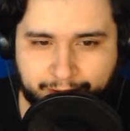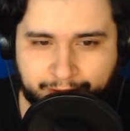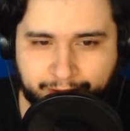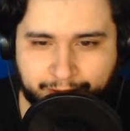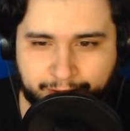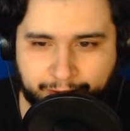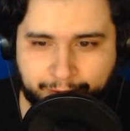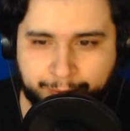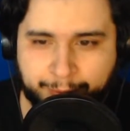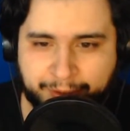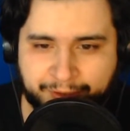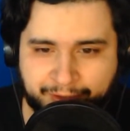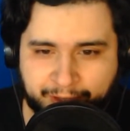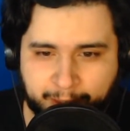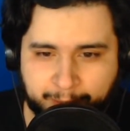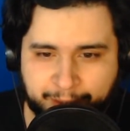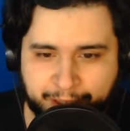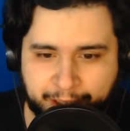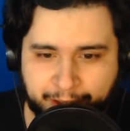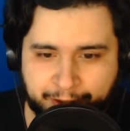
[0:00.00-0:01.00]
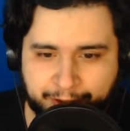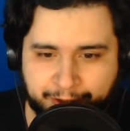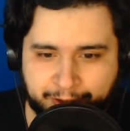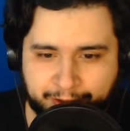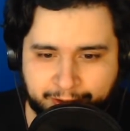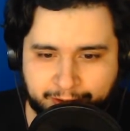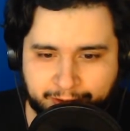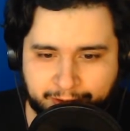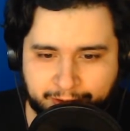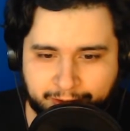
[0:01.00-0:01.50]
Spend time together.
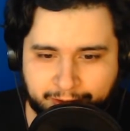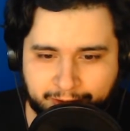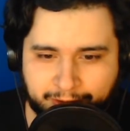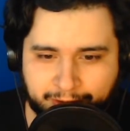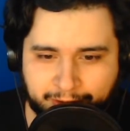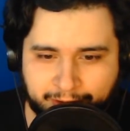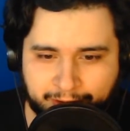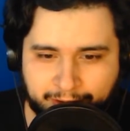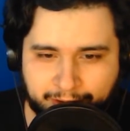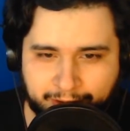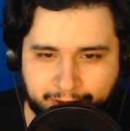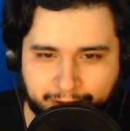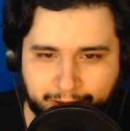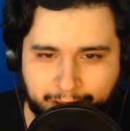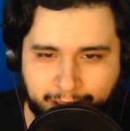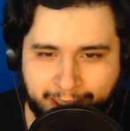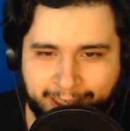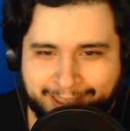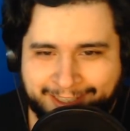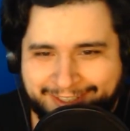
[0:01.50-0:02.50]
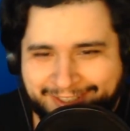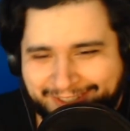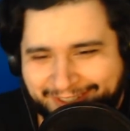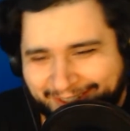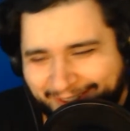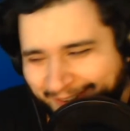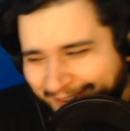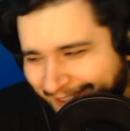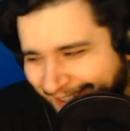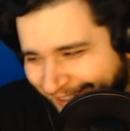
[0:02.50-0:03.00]

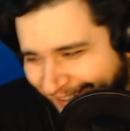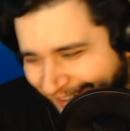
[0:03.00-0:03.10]
Shogi.